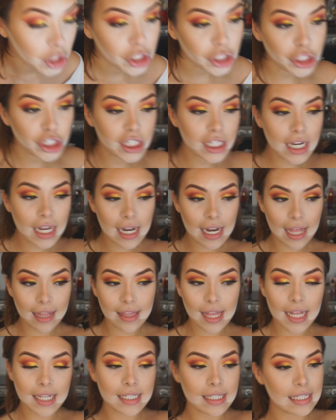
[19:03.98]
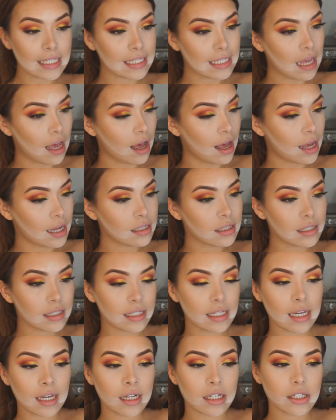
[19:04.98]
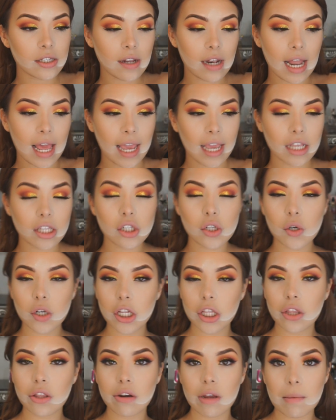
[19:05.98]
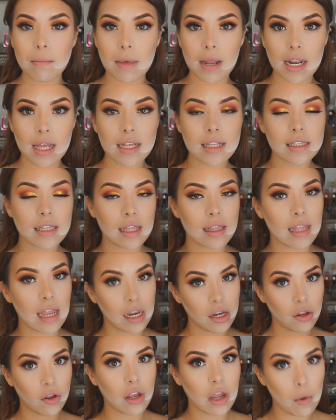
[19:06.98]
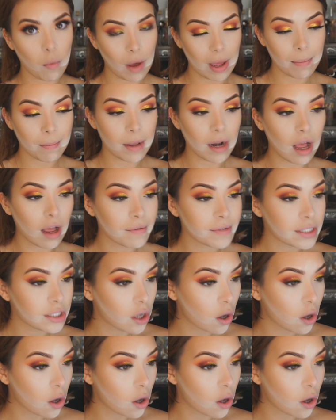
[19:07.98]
So you're just gonna let that sit to like 2 to 3 minutes, and then you can wipe it off.